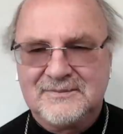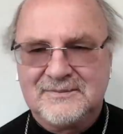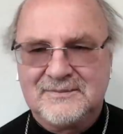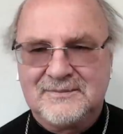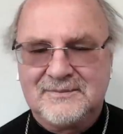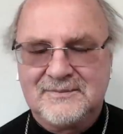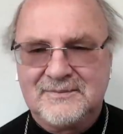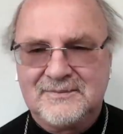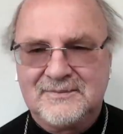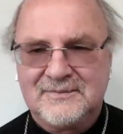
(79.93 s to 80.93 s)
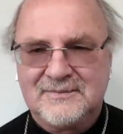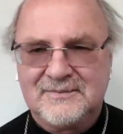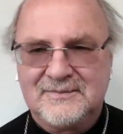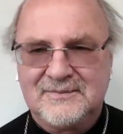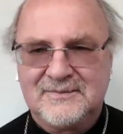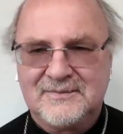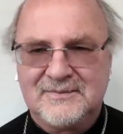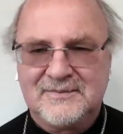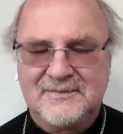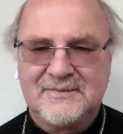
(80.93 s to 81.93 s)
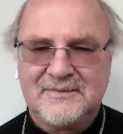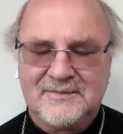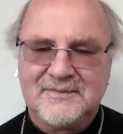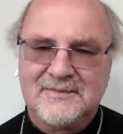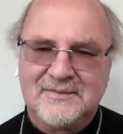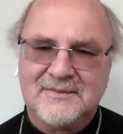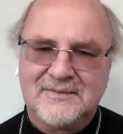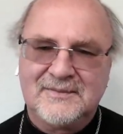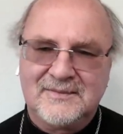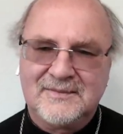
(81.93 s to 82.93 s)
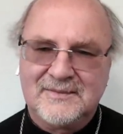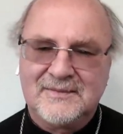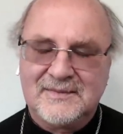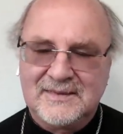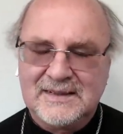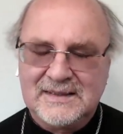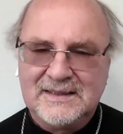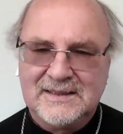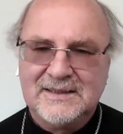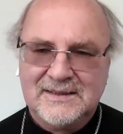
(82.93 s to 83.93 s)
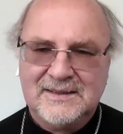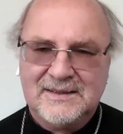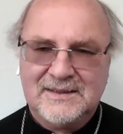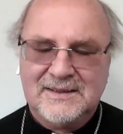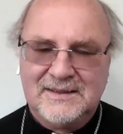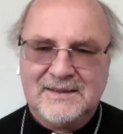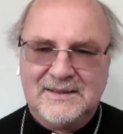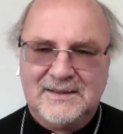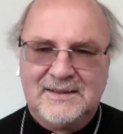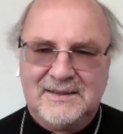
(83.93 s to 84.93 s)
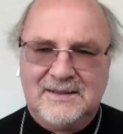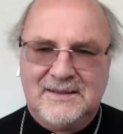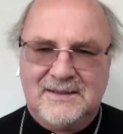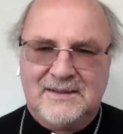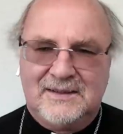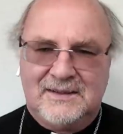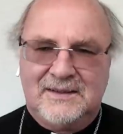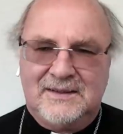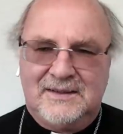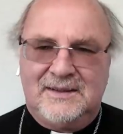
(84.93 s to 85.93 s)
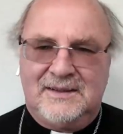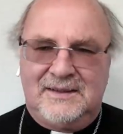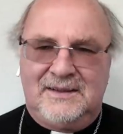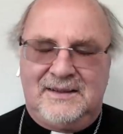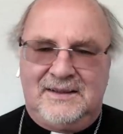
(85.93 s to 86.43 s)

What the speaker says: (silent)